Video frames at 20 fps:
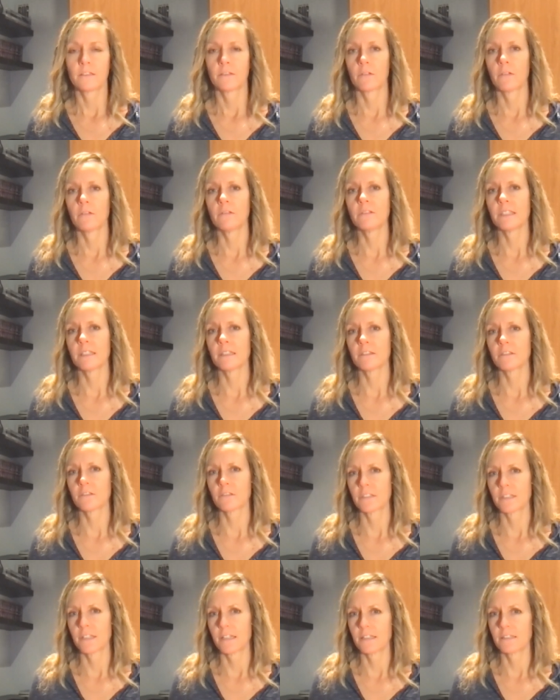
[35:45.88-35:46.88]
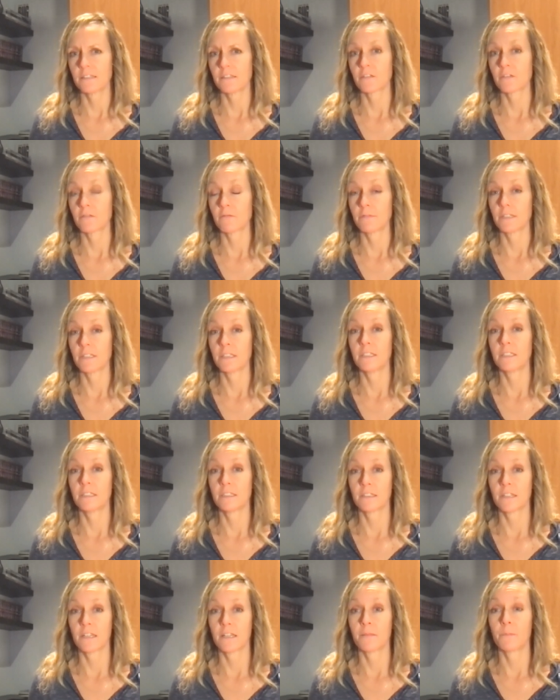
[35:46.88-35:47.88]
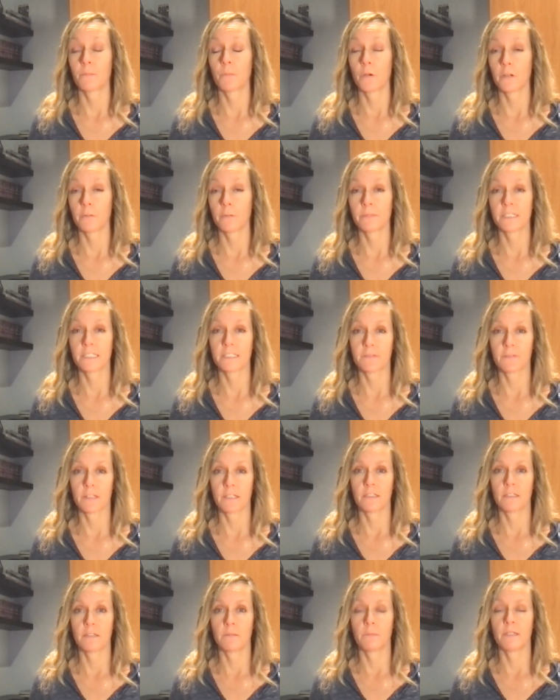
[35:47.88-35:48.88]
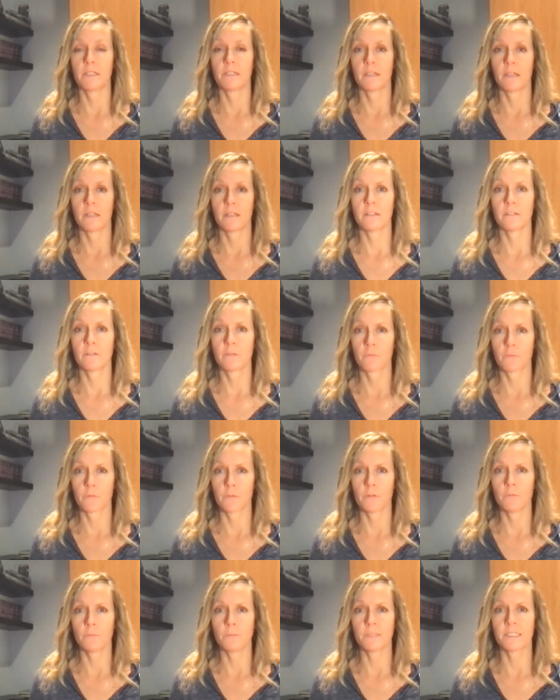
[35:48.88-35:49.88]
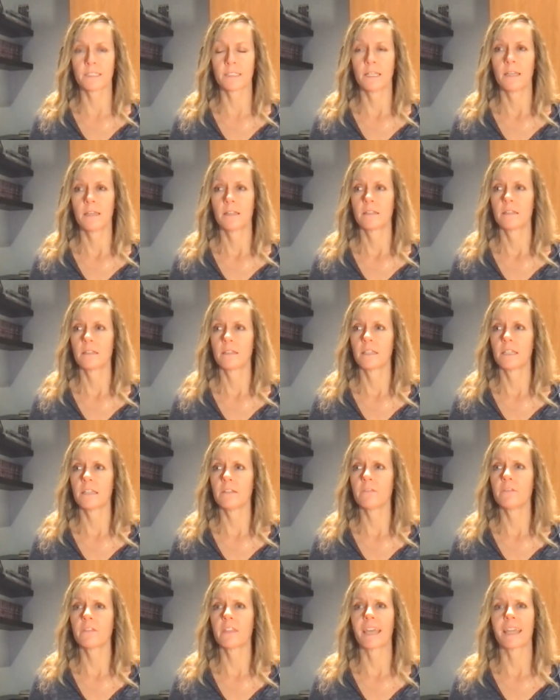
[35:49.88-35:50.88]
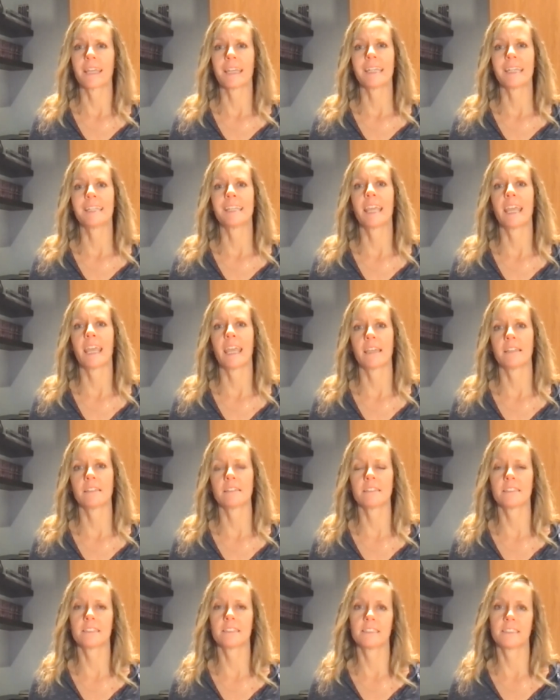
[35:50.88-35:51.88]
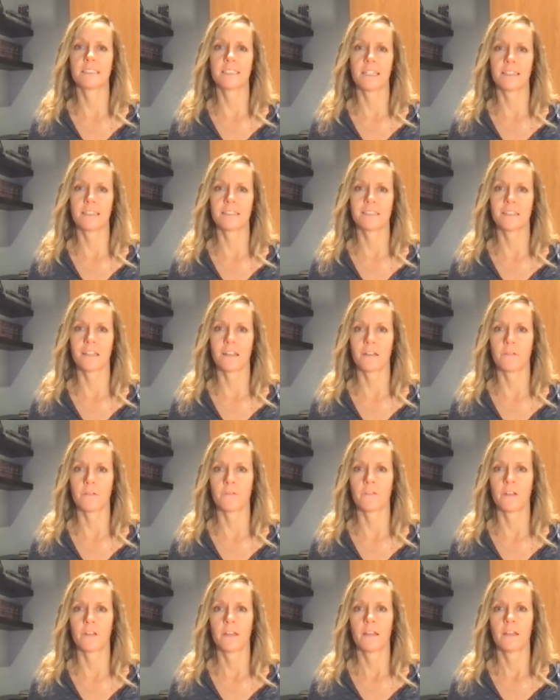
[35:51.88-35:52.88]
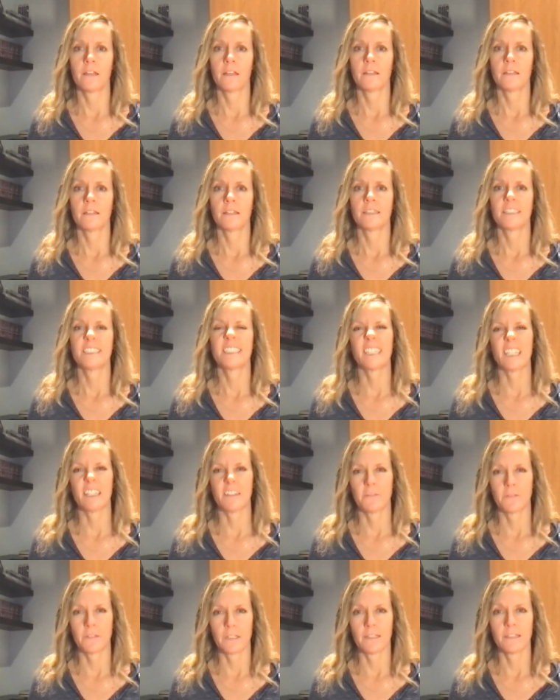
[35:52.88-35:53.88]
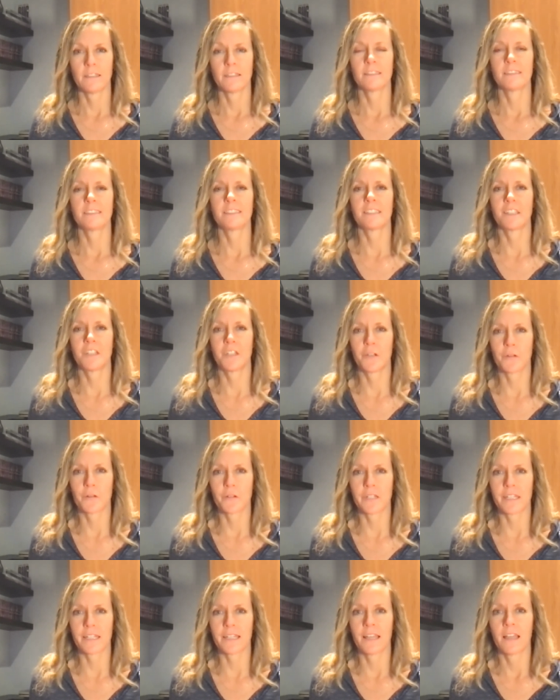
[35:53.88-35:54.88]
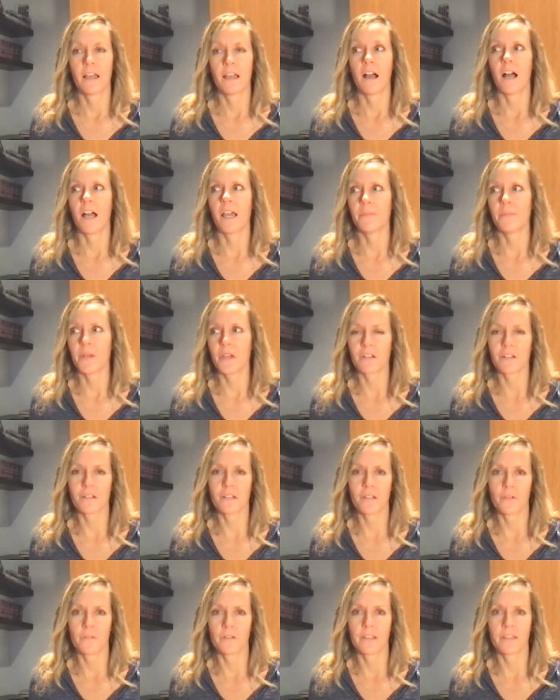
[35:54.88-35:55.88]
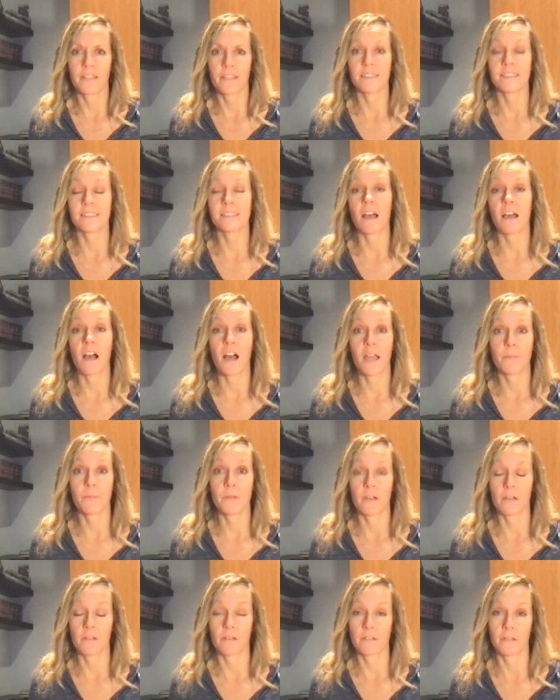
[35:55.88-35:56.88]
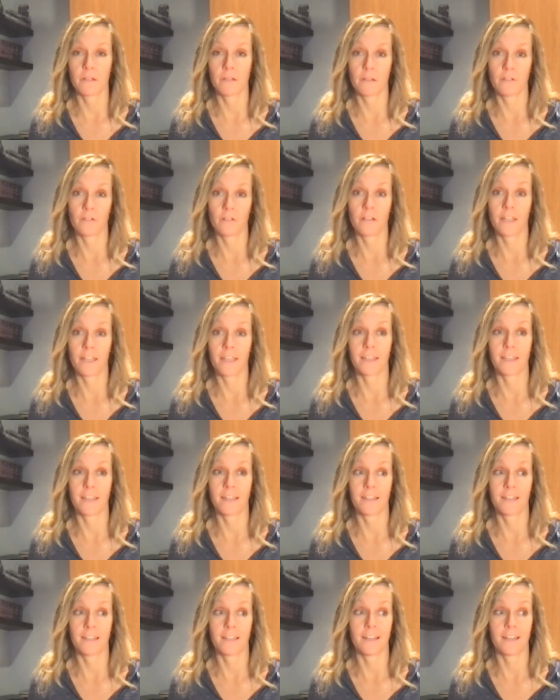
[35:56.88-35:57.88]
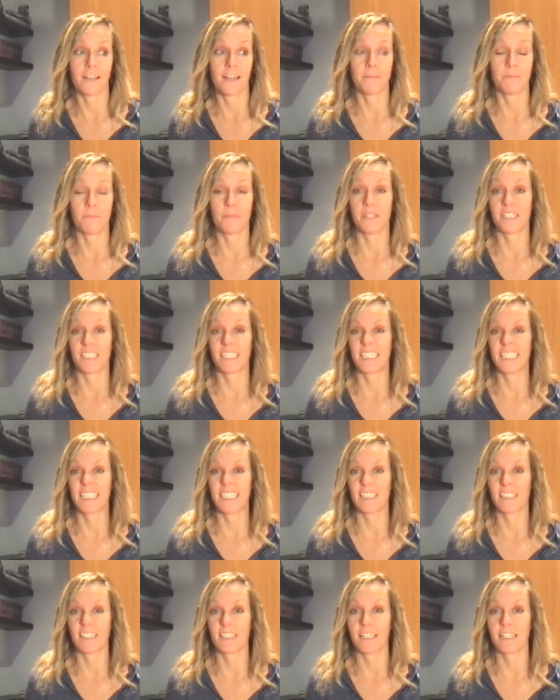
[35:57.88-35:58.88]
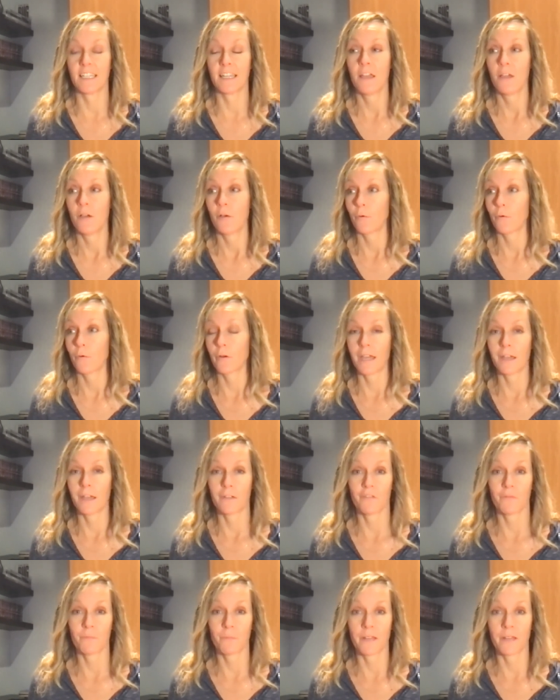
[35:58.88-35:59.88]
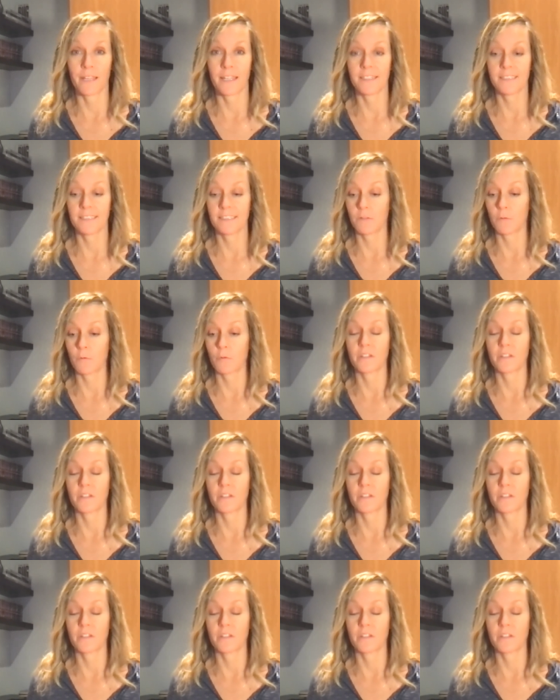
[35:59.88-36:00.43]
So those exercises are really designed purposely to be done in groups to give that enhanced sense of safety, security. I'm not alone in this. I'm not going to look like I'm being silly or out of place